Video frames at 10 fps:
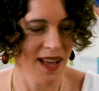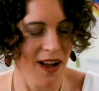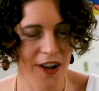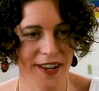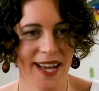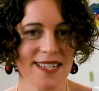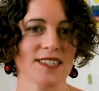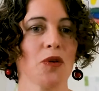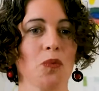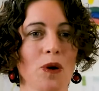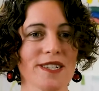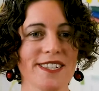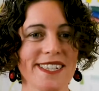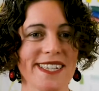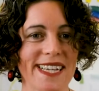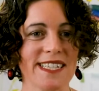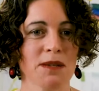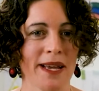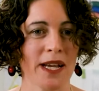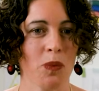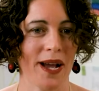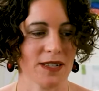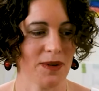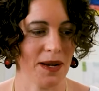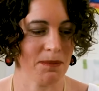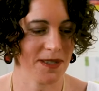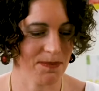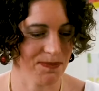Okay, so what do you need to make wax wraps?